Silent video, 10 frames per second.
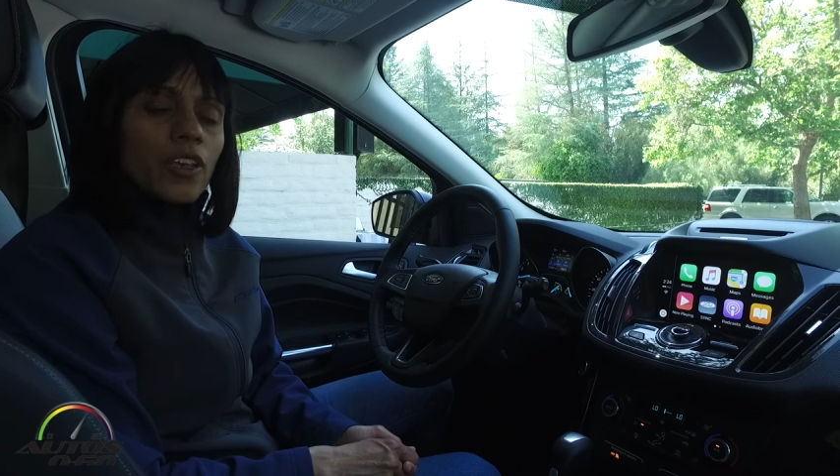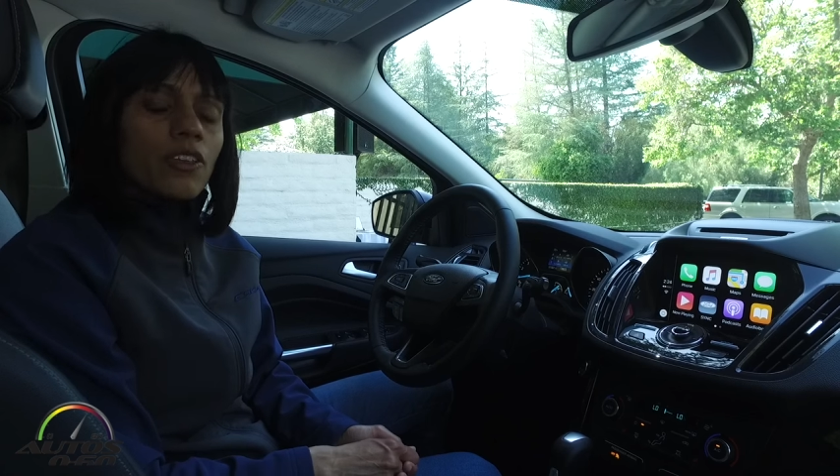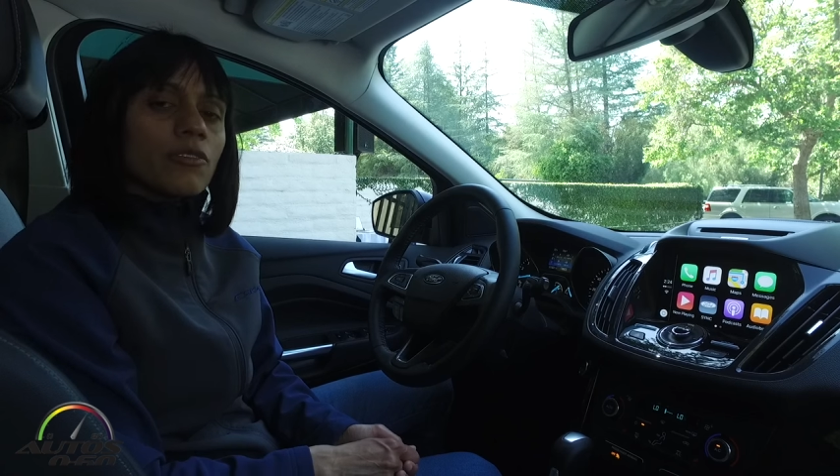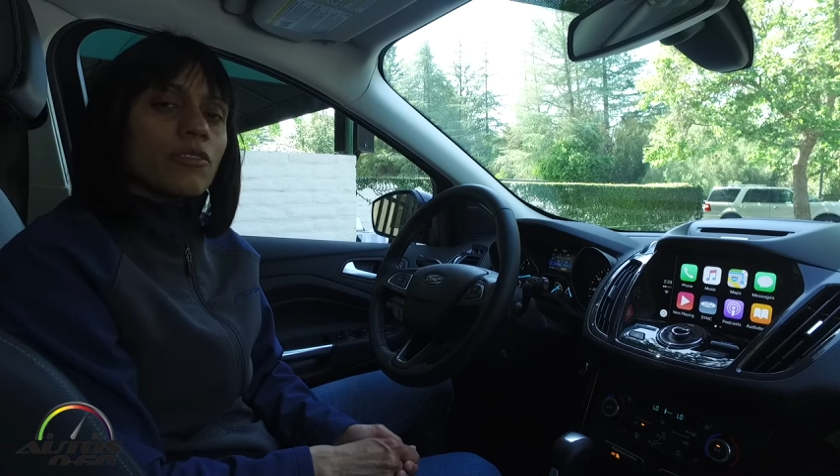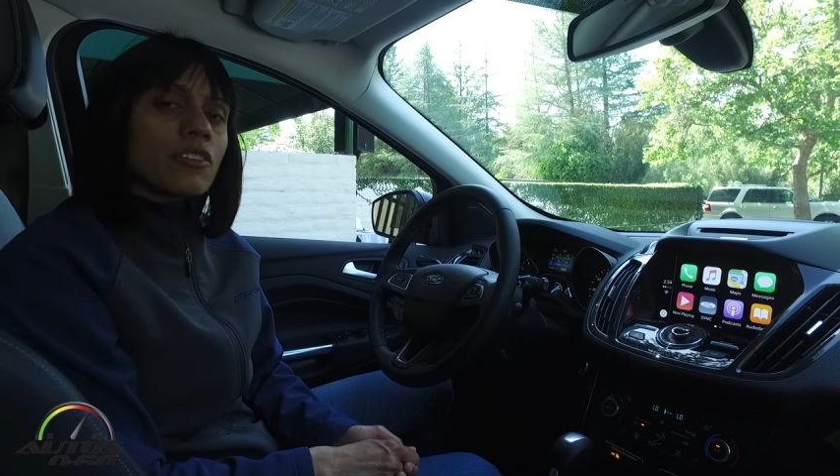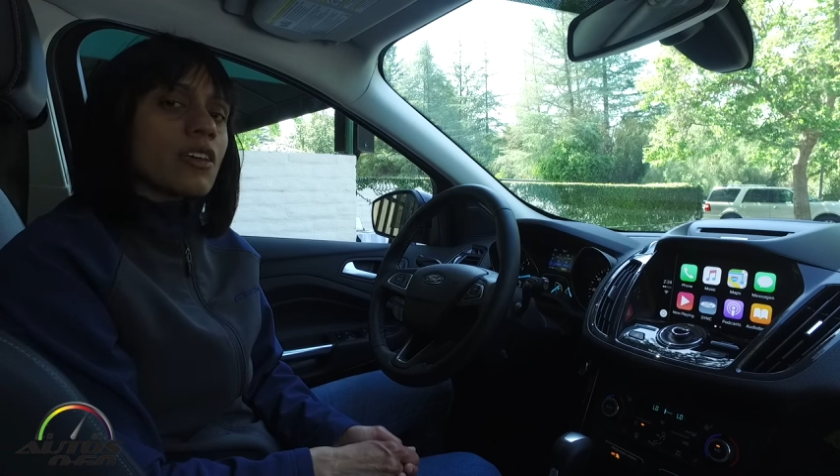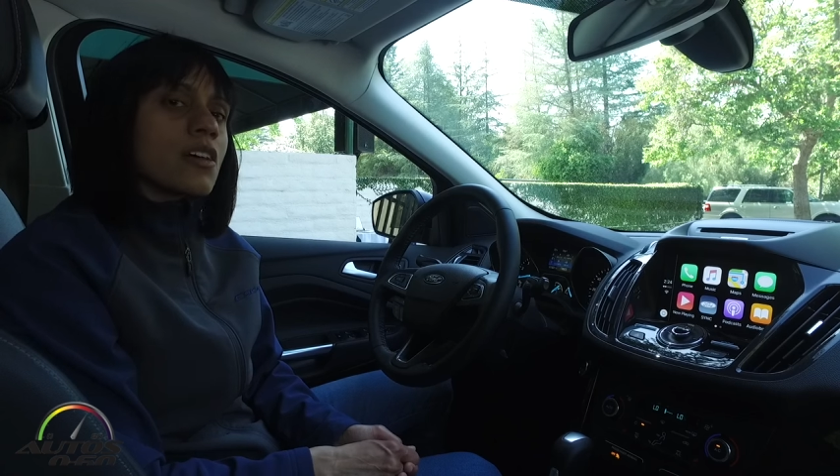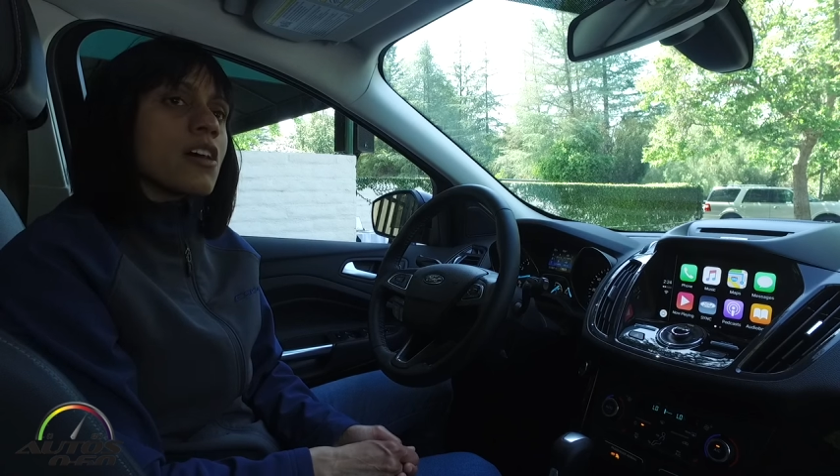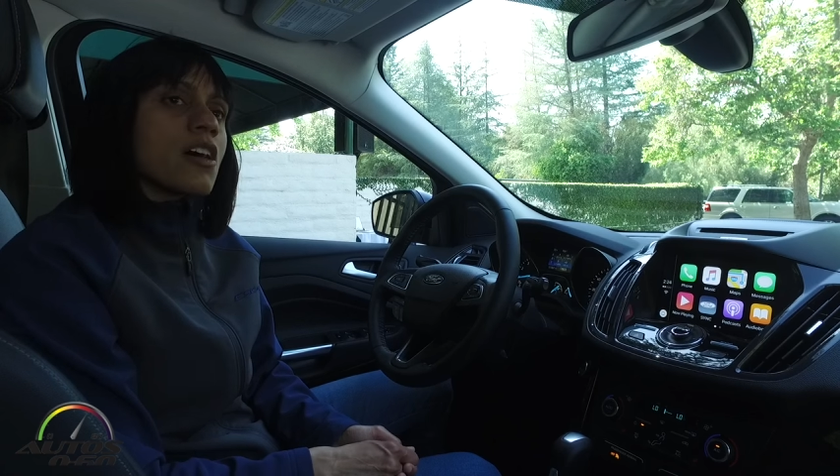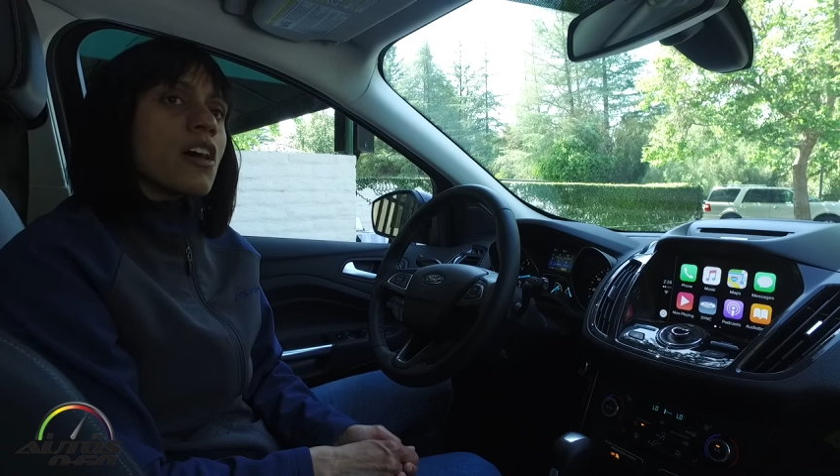We use
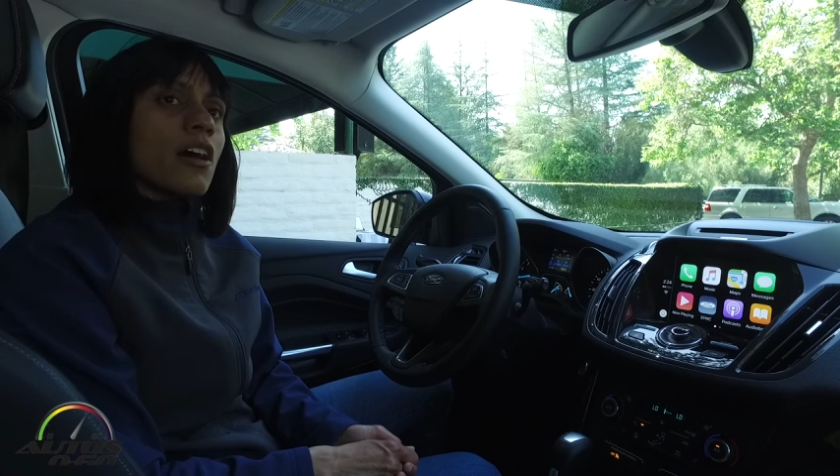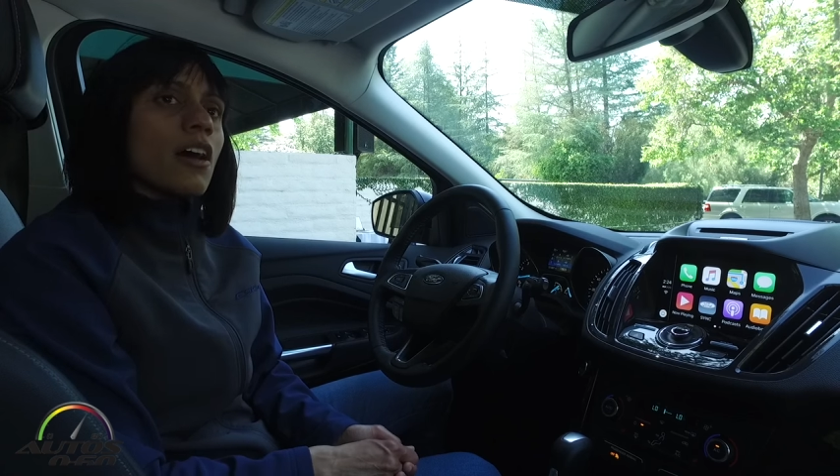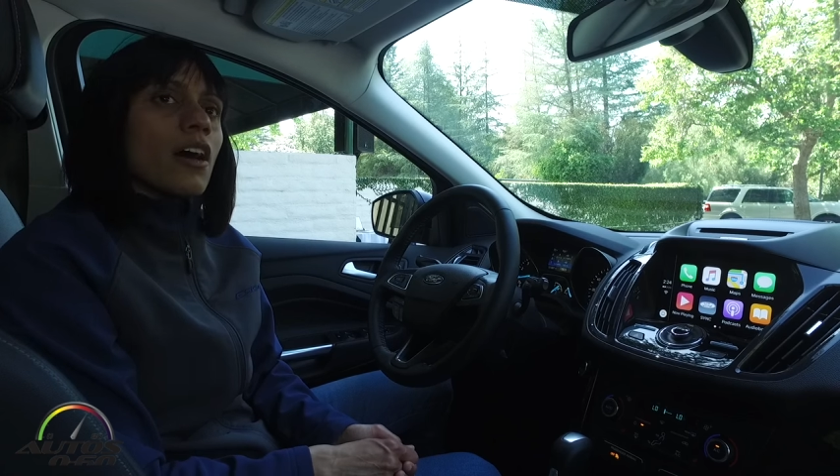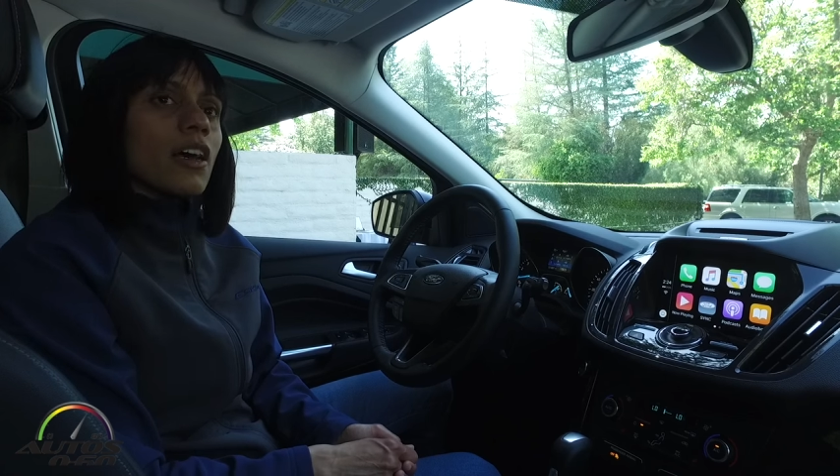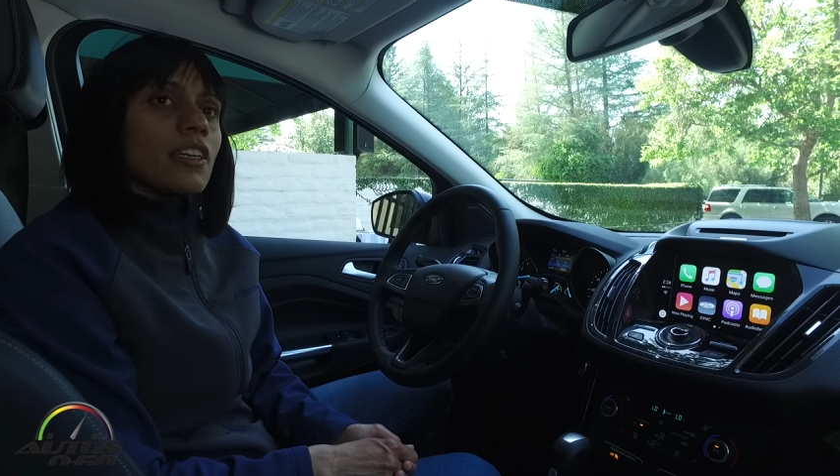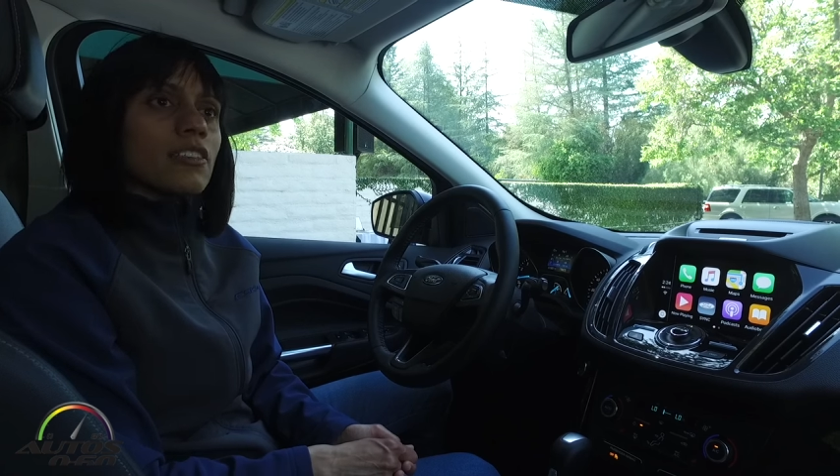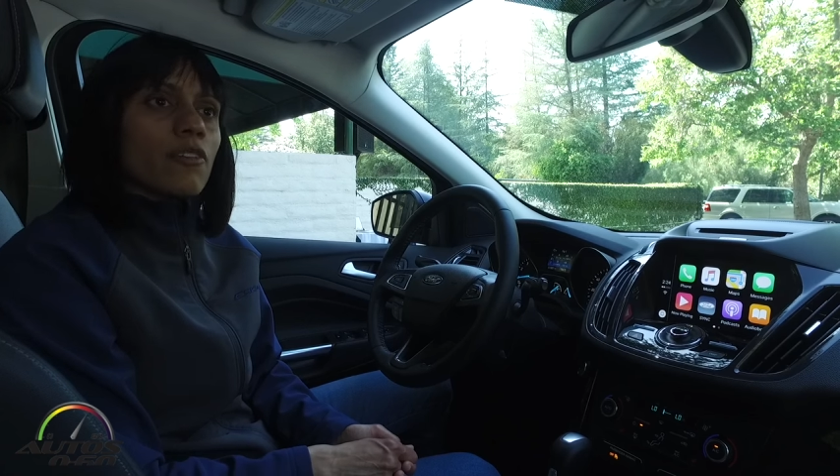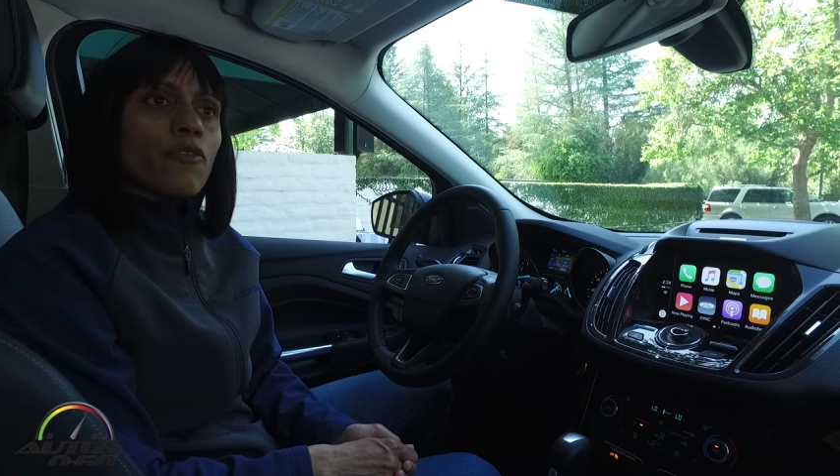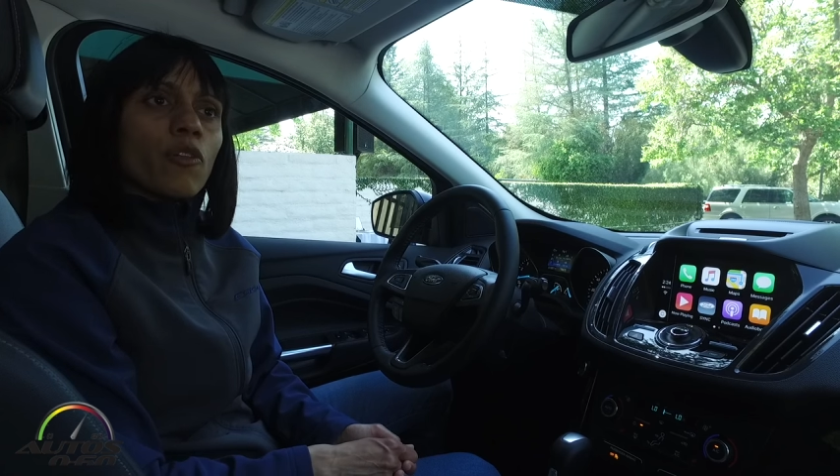it's